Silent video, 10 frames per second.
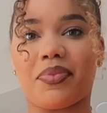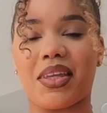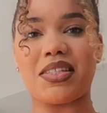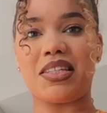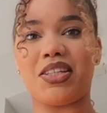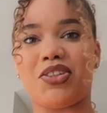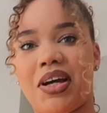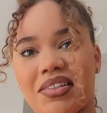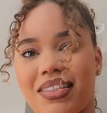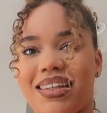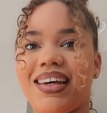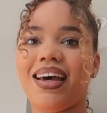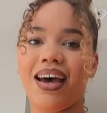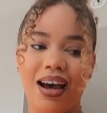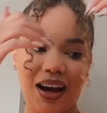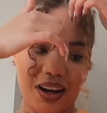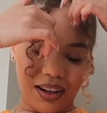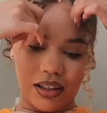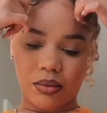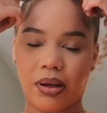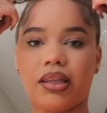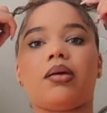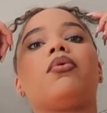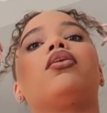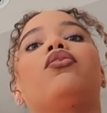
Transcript: this is the dress um i think i'm gonna